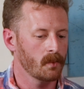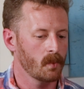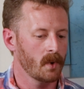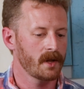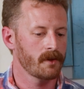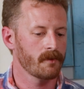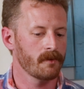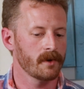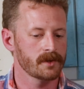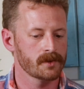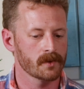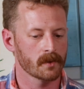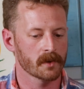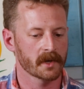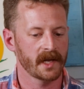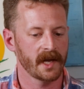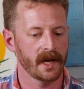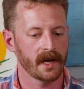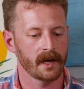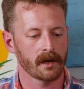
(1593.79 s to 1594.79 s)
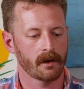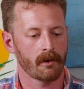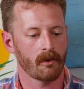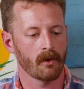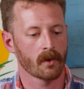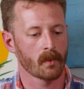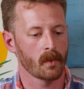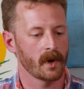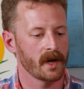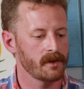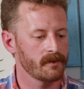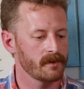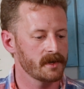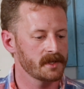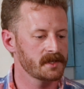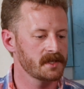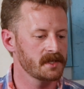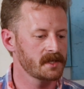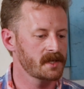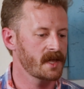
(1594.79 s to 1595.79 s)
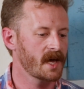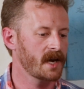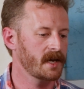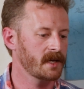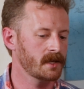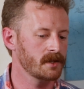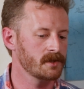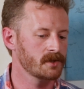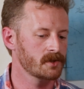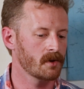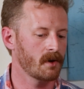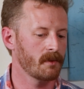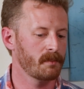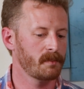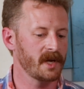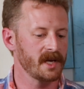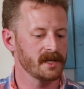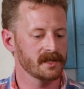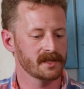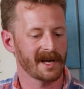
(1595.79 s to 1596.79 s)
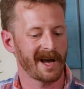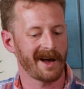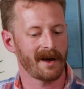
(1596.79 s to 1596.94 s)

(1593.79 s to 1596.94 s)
whether it's organic or whether it's synthetic and salt-based.